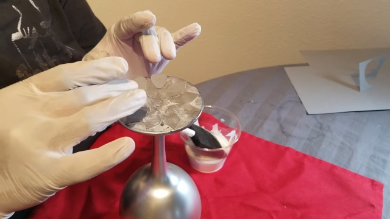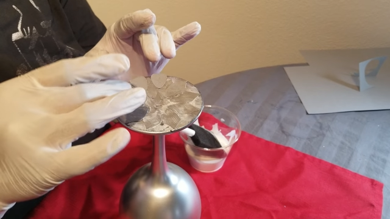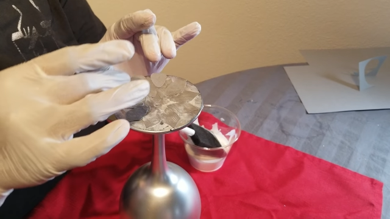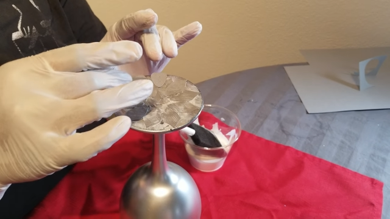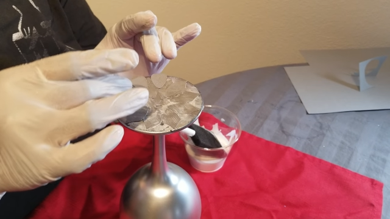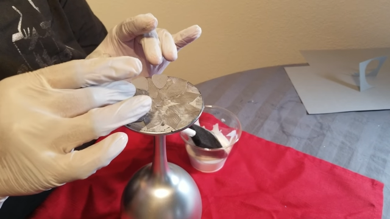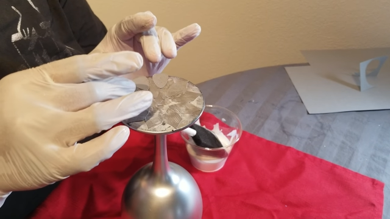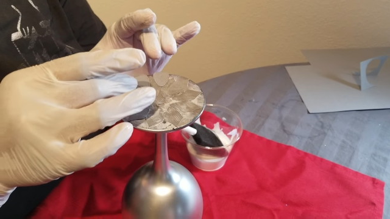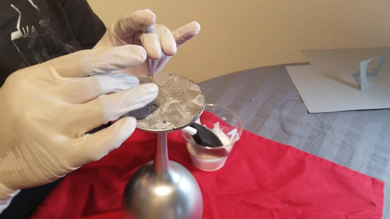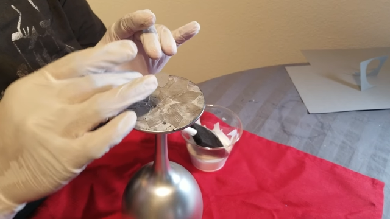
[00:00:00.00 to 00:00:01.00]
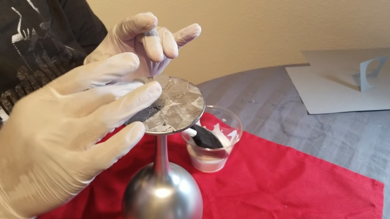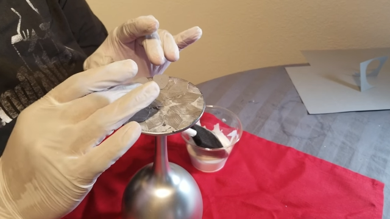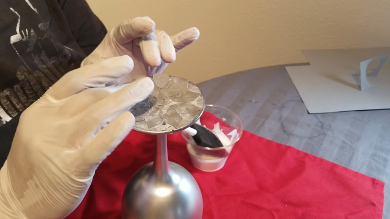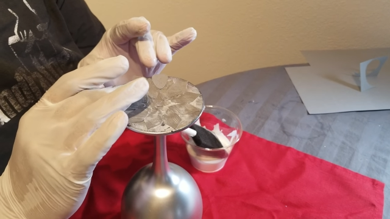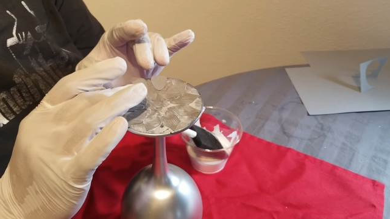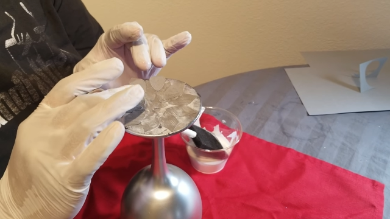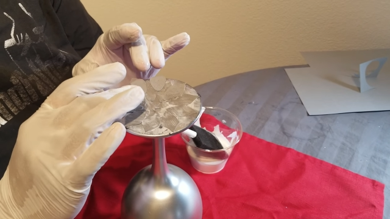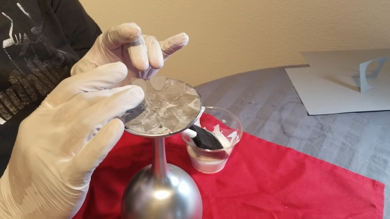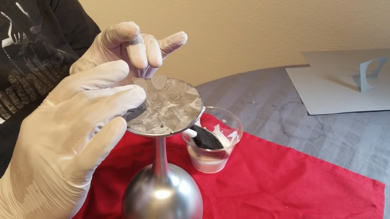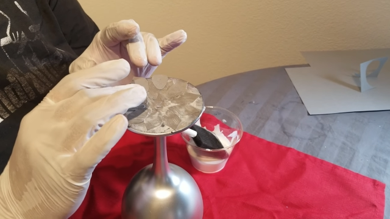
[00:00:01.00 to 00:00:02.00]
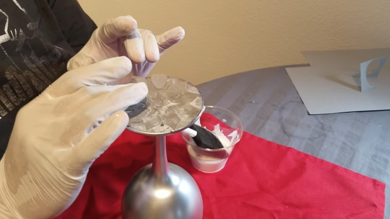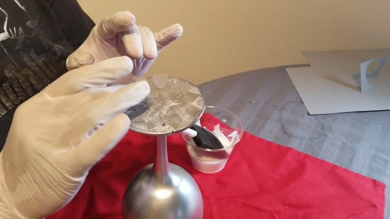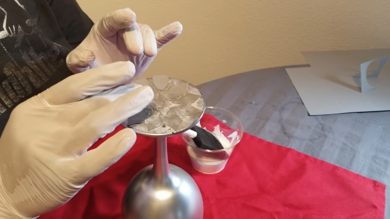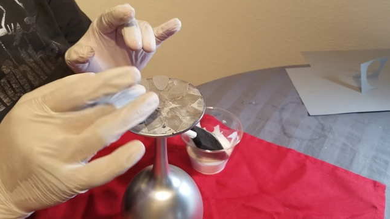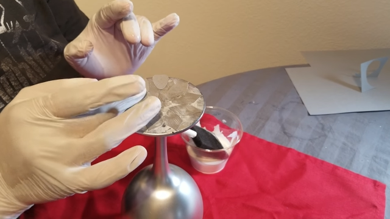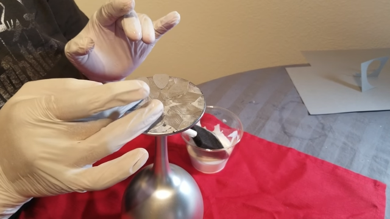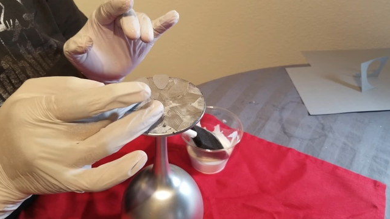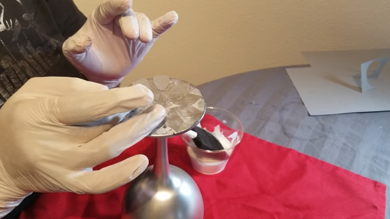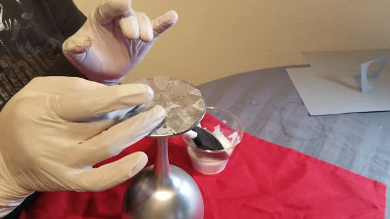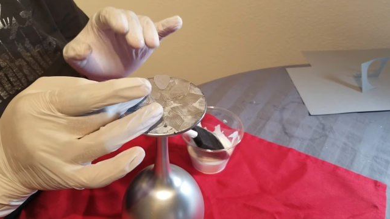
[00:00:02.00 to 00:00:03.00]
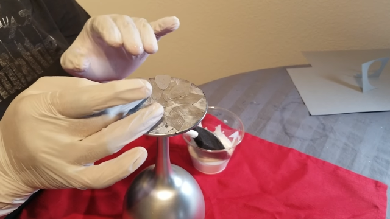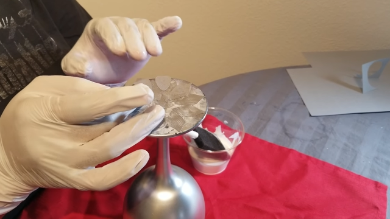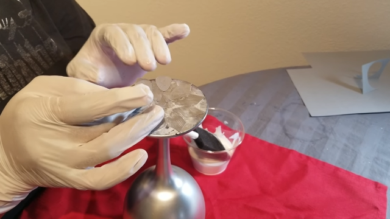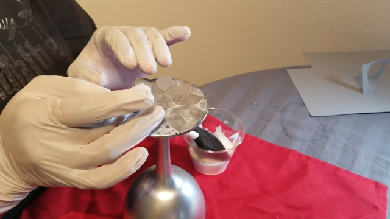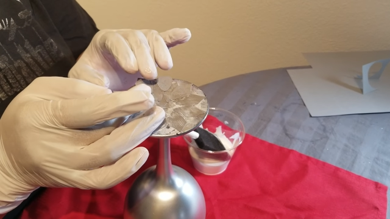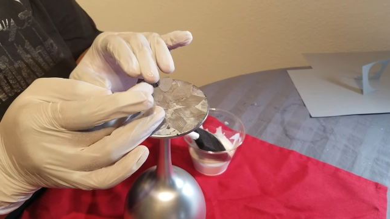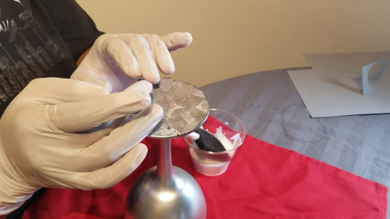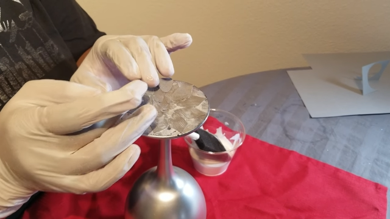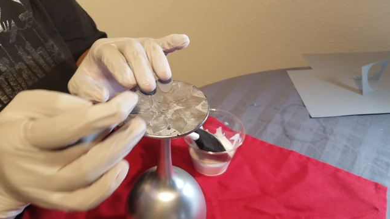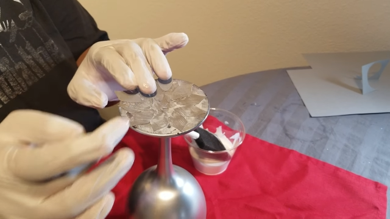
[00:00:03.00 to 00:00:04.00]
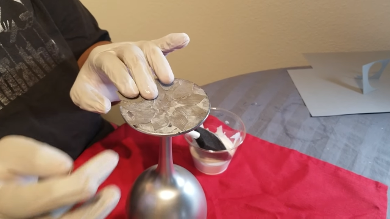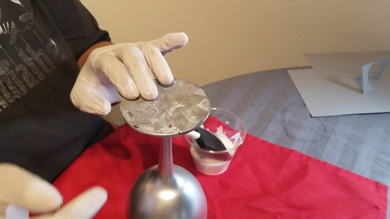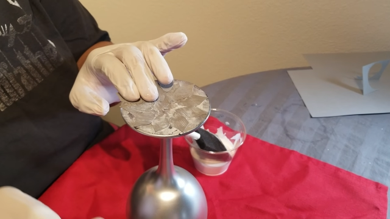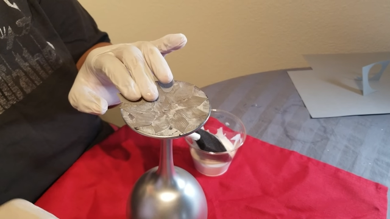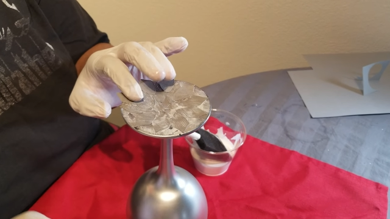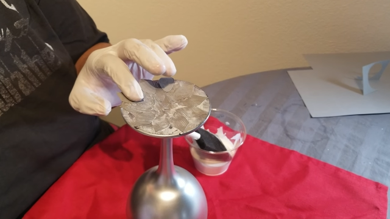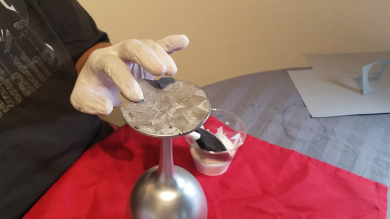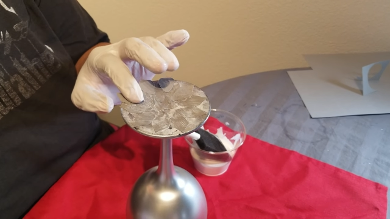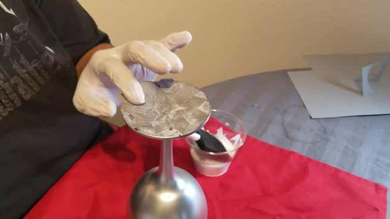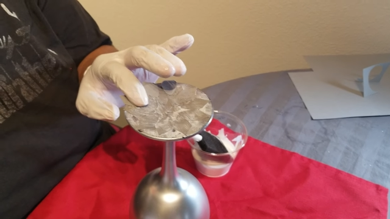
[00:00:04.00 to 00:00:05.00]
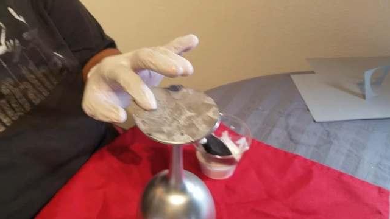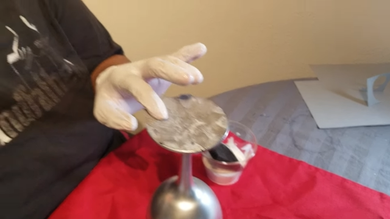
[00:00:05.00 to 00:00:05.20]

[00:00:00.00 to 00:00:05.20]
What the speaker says: No face is visible, so there are no lips to read.